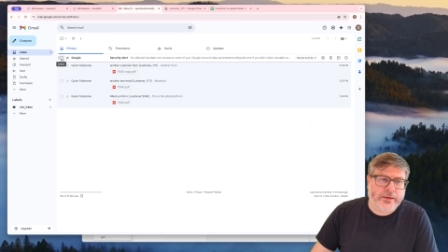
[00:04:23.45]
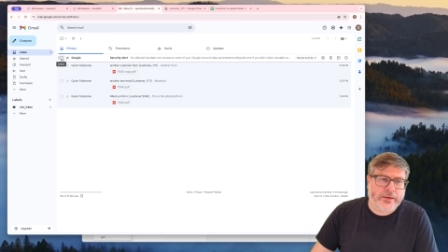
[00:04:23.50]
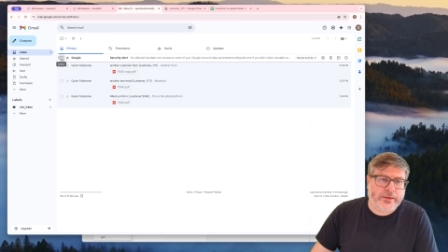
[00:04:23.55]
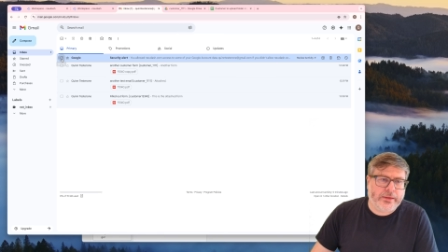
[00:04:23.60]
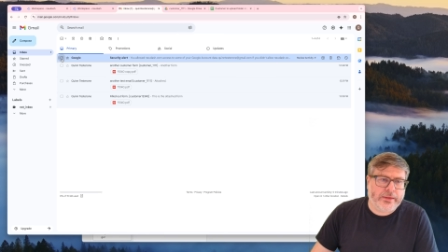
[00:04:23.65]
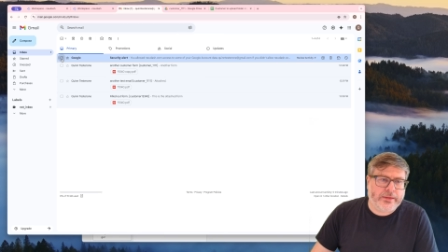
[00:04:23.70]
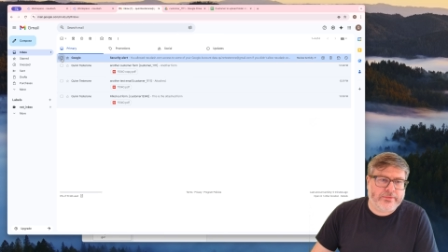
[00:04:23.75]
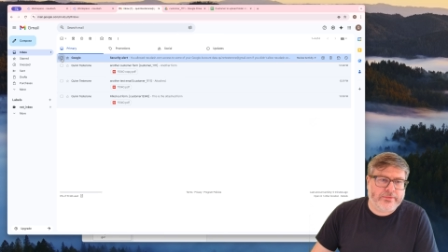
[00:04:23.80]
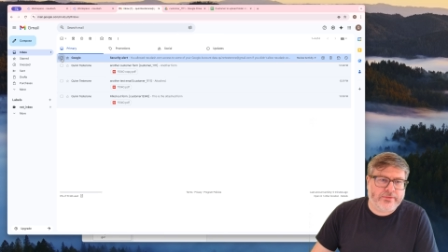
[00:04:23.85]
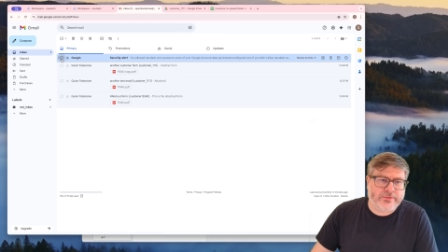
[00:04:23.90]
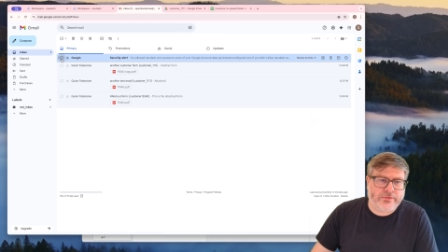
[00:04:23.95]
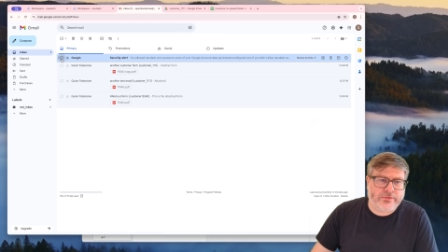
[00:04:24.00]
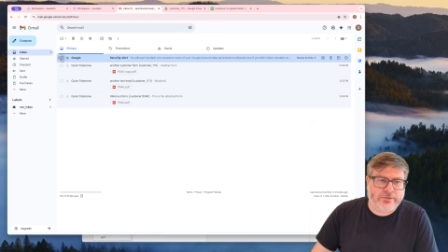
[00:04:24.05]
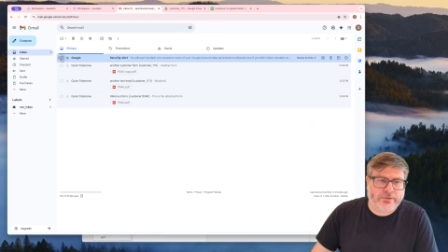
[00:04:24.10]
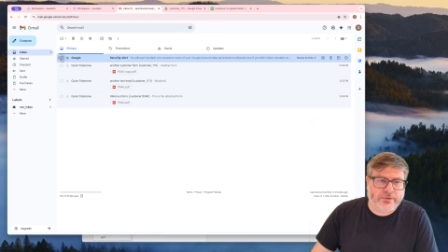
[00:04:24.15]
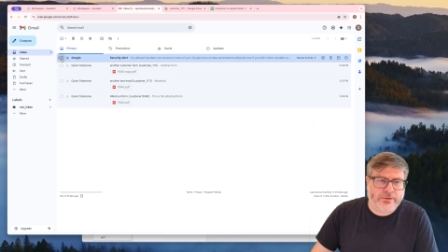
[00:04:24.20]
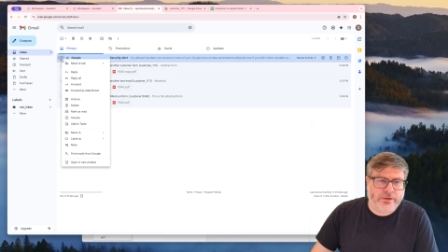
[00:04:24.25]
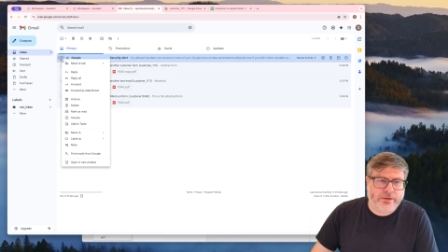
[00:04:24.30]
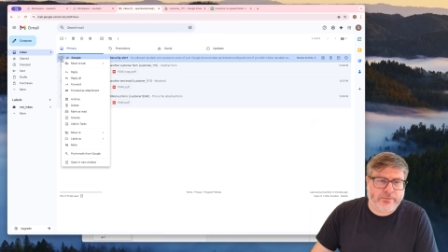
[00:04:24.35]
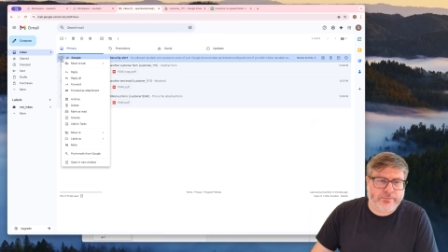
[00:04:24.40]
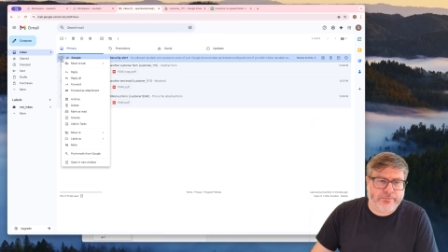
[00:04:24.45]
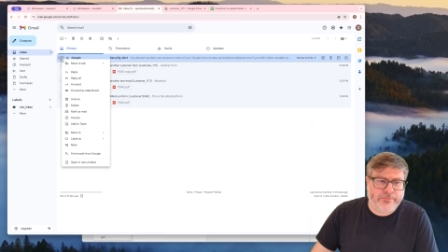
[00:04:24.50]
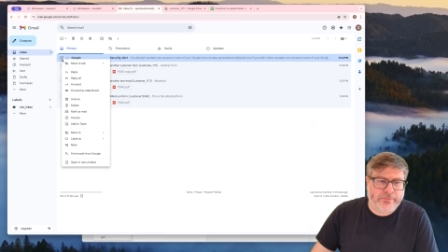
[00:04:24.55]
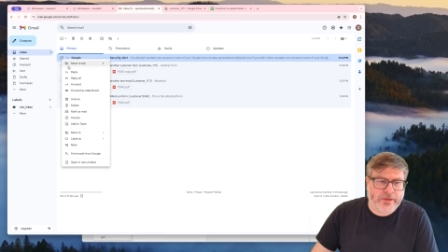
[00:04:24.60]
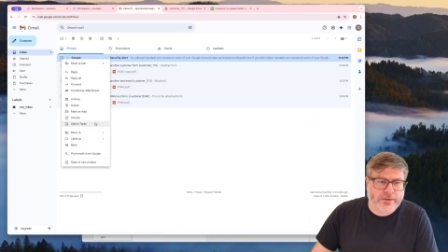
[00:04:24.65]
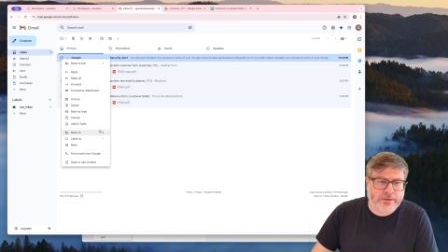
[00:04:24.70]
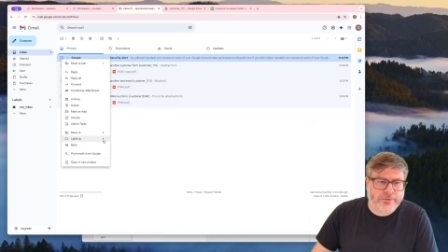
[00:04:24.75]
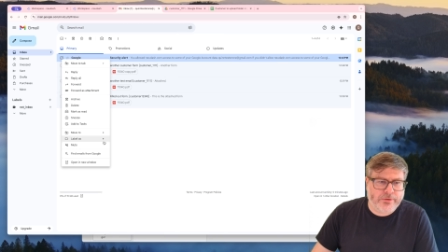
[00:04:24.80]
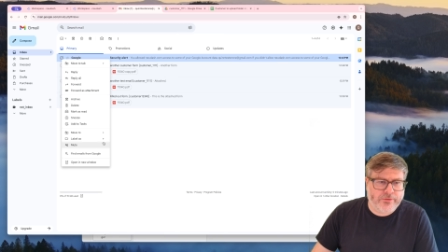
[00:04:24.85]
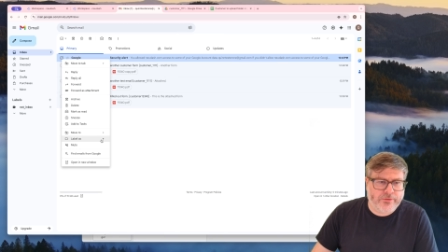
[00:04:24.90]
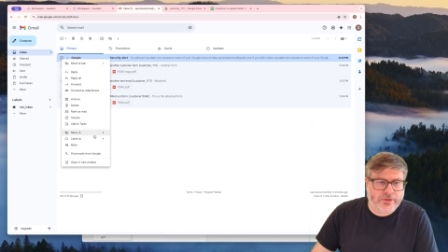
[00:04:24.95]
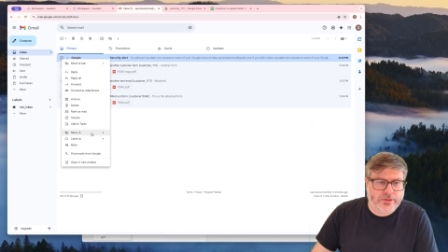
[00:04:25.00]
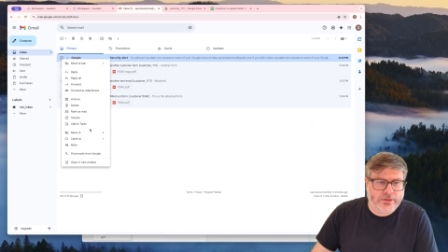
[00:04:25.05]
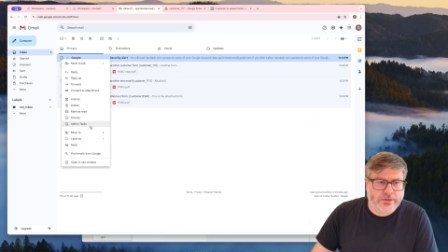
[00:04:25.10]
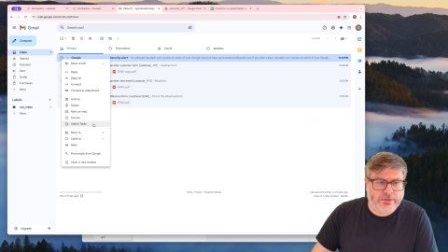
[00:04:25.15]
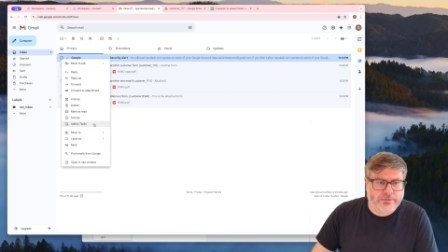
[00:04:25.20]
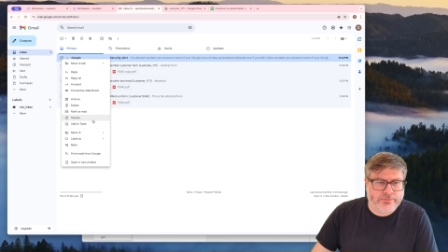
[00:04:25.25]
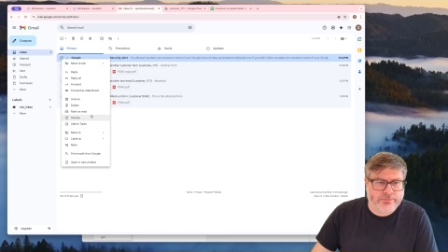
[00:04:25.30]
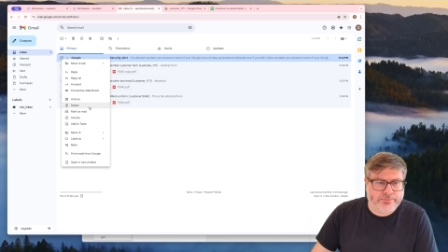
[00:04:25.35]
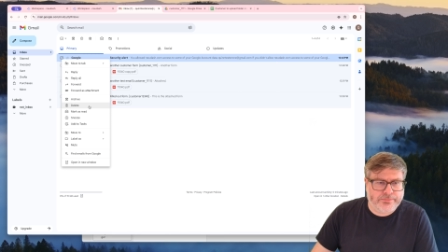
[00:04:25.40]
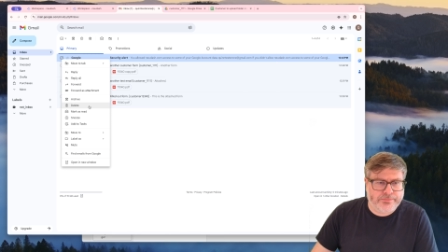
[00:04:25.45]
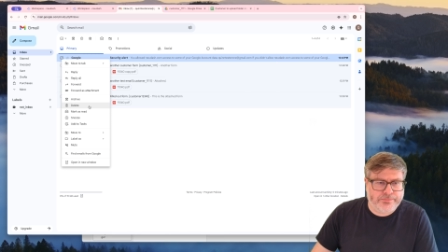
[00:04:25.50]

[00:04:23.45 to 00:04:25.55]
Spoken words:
It's maybe we'll